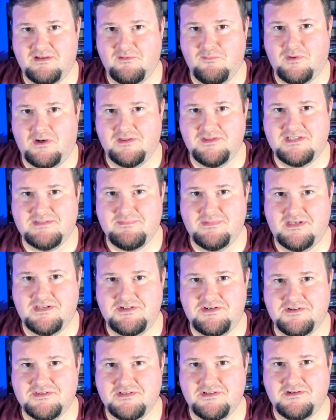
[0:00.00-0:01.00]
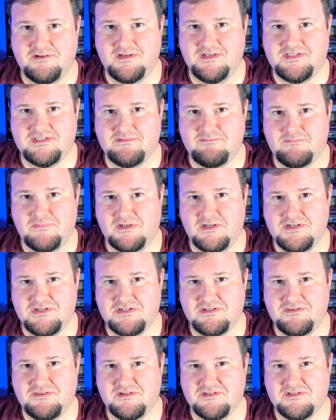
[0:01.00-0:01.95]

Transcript: and while these miniatures increase immersion,